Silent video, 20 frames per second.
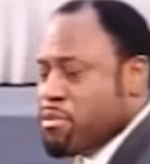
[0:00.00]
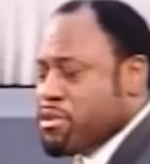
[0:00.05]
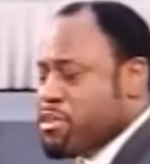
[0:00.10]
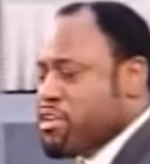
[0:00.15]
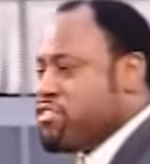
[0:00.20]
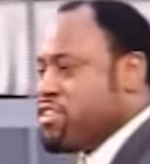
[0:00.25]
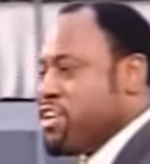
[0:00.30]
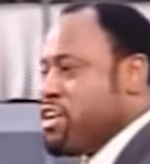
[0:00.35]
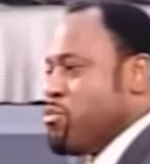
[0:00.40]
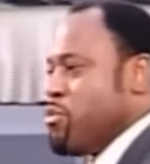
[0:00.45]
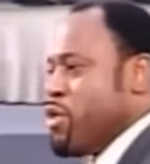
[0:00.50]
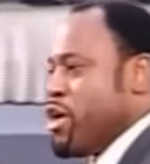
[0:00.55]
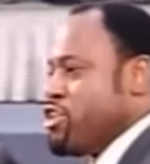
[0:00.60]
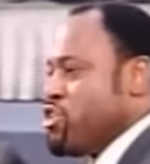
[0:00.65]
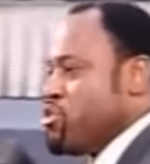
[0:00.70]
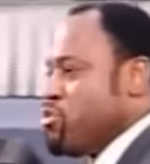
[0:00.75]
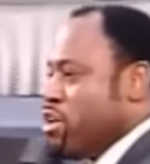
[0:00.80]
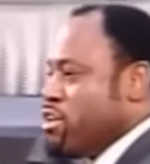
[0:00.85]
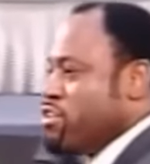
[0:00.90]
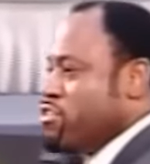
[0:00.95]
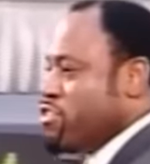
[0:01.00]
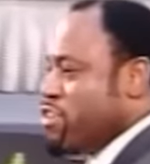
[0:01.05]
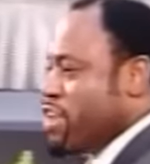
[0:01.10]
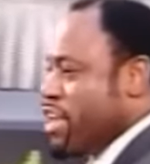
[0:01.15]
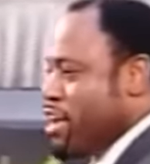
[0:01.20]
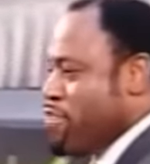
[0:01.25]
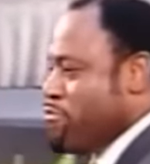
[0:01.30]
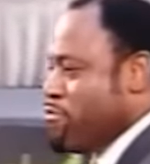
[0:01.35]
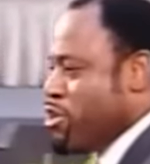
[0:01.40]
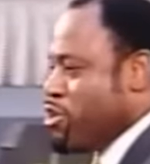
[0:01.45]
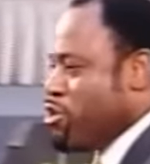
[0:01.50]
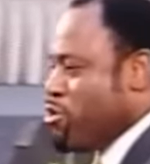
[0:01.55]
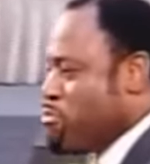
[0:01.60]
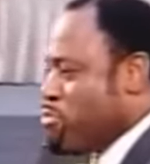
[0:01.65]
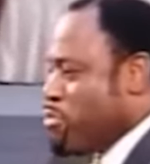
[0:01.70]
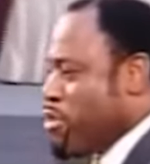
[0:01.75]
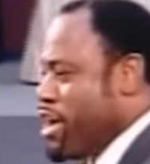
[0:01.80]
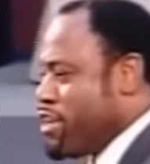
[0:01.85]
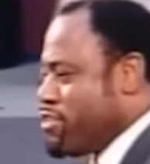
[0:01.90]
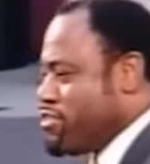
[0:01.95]
But you see, when you were in slavery,
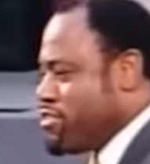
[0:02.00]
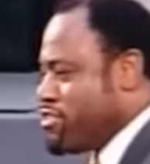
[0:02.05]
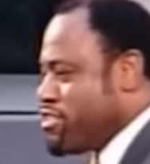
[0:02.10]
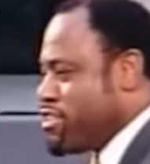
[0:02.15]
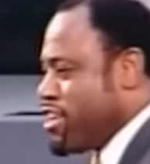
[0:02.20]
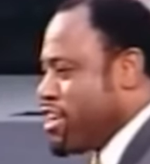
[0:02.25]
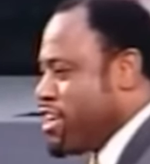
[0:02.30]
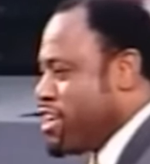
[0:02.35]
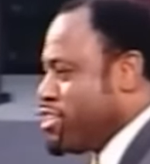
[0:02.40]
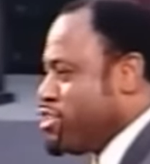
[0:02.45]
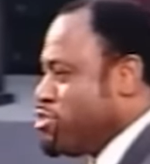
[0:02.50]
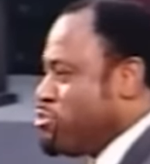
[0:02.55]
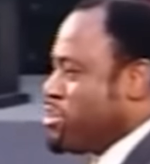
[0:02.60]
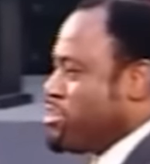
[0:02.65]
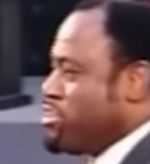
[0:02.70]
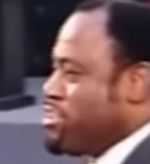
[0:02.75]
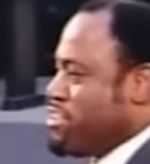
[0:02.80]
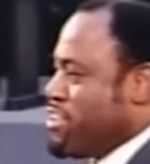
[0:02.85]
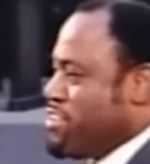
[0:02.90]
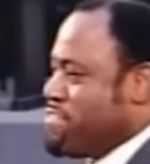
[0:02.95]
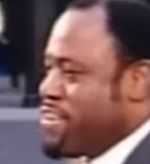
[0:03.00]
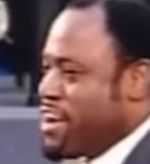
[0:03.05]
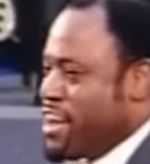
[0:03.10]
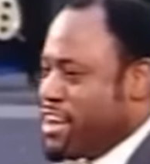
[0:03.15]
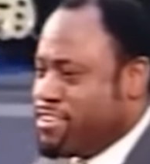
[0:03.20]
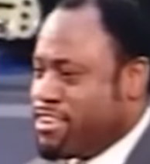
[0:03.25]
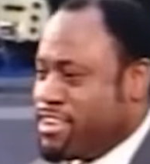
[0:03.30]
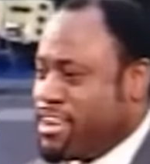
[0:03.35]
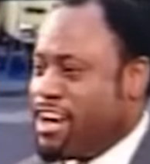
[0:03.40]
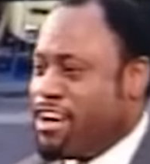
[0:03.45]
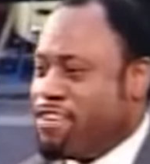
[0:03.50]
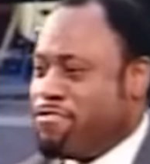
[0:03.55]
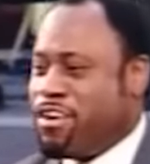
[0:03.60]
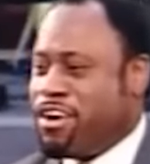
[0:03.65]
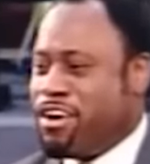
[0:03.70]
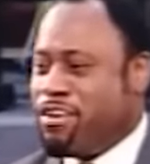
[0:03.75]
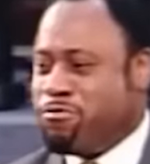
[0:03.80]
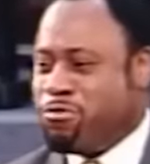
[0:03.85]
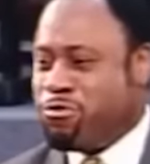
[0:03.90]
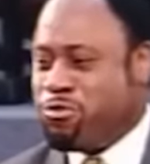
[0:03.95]
oppressed, and you were disadvantaged and can't
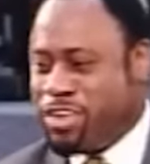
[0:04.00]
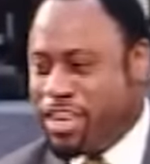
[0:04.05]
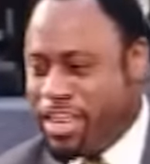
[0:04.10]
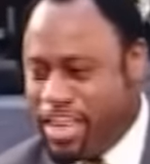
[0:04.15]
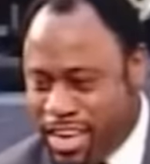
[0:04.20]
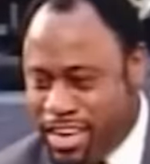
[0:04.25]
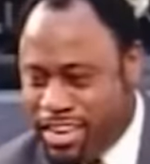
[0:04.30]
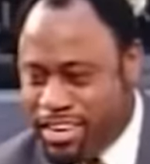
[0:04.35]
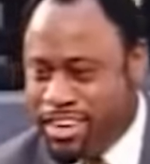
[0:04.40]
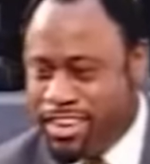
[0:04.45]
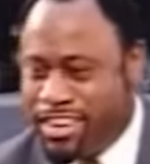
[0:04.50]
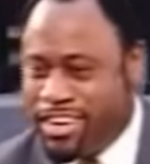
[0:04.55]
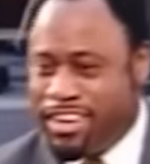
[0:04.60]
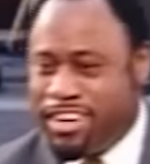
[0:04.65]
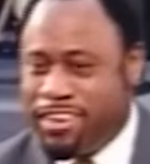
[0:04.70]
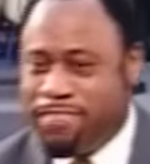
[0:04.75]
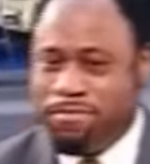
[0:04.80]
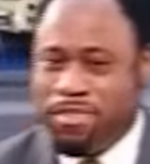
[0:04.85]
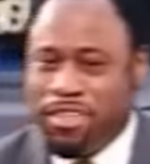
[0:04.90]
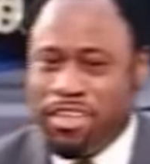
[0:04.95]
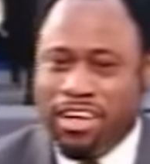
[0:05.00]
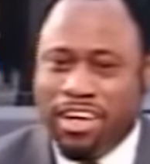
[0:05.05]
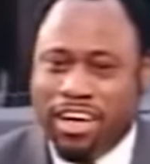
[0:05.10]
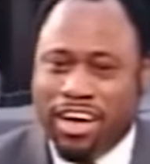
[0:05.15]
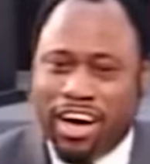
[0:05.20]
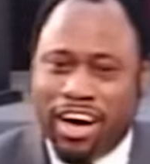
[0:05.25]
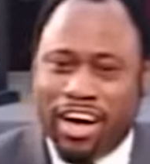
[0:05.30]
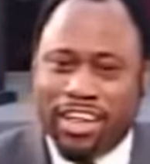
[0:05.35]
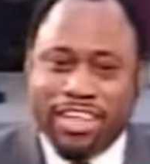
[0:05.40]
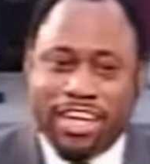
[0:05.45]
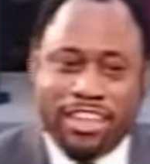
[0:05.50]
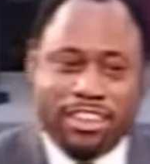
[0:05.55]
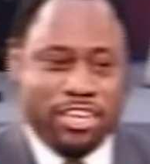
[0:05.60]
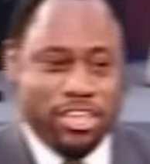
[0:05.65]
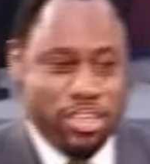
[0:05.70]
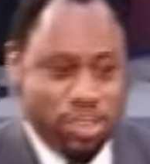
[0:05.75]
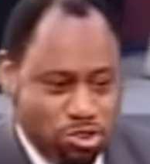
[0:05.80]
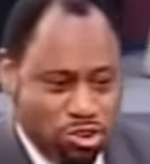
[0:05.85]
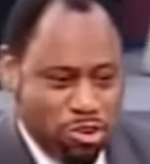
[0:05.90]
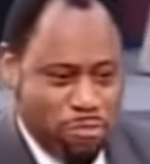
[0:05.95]
find food to eat, and then
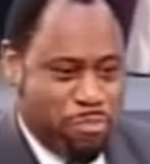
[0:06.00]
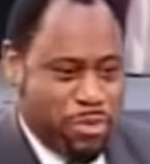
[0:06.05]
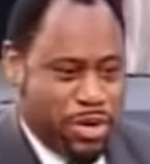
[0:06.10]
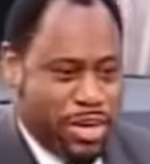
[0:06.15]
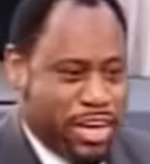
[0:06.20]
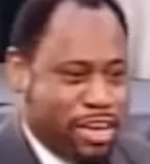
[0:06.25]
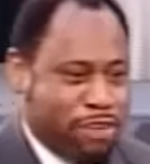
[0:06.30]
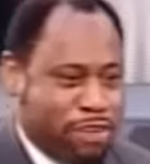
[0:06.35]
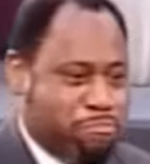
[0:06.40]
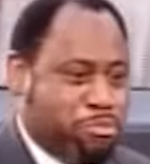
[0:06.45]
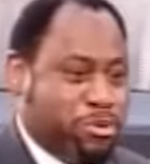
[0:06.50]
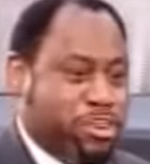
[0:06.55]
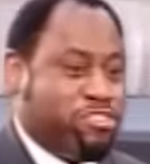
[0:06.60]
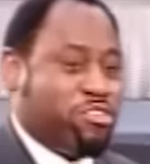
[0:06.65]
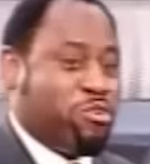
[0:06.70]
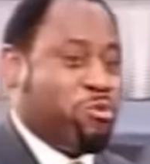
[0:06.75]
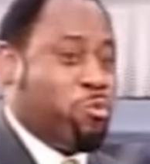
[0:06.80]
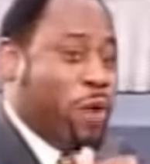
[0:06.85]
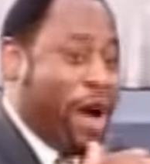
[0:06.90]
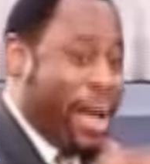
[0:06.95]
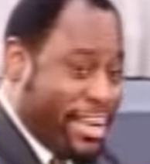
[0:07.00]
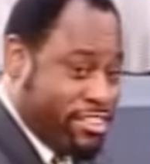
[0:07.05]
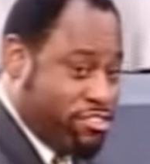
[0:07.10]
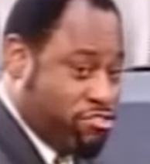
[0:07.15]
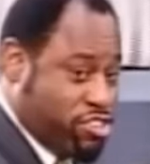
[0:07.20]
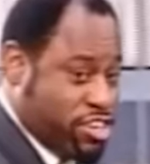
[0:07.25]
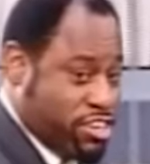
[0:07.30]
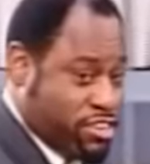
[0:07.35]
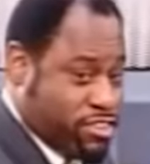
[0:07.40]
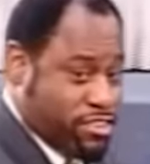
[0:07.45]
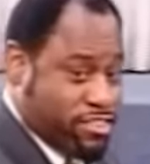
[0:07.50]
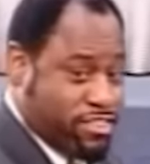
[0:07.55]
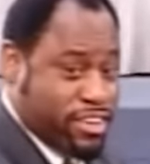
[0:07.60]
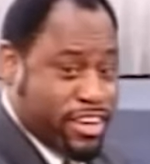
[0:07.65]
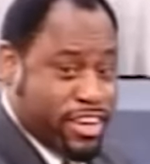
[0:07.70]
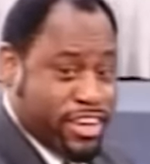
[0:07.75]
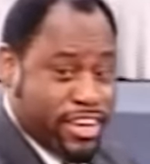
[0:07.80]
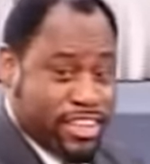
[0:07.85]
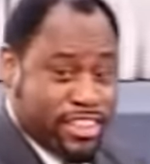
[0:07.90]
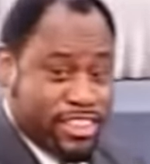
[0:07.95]
the European preacher, white Jesus,
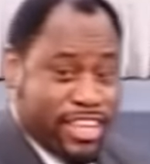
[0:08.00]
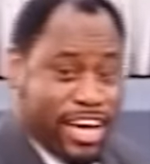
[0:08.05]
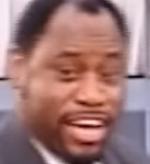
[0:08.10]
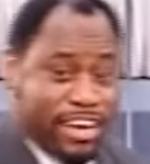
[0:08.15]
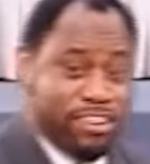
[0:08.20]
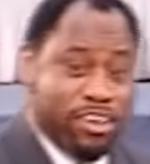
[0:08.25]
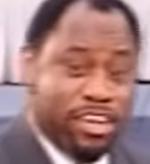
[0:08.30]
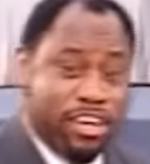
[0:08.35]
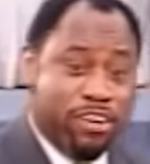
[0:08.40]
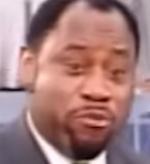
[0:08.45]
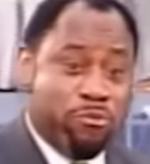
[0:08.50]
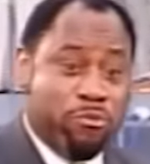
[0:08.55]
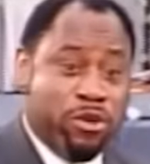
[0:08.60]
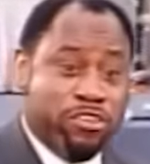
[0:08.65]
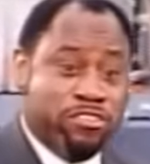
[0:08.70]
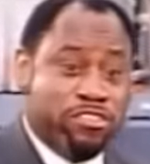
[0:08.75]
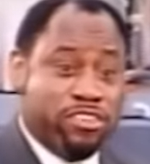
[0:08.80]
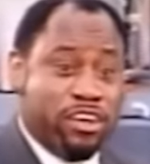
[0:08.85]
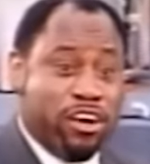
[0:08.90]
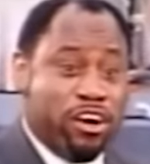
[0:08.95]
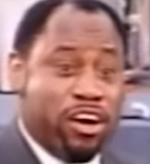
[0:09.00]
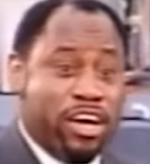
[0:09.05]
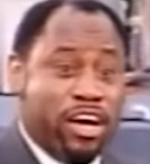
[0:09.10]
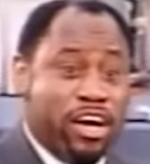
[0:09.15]
that was